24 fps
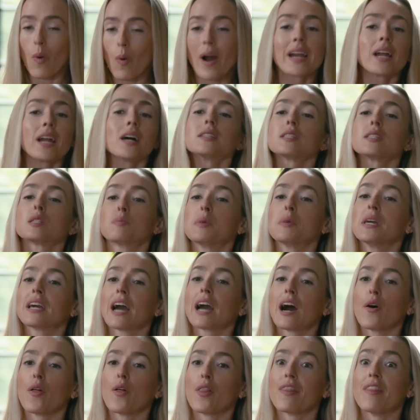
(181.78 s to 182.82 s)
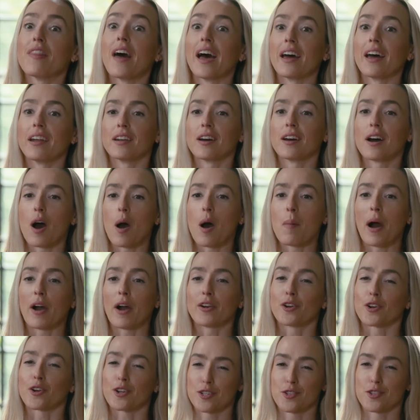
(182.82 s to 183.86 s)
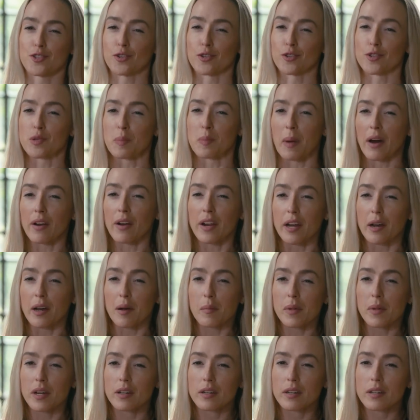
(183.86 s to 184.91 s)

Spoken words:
Why not speak out then about your concerns about him?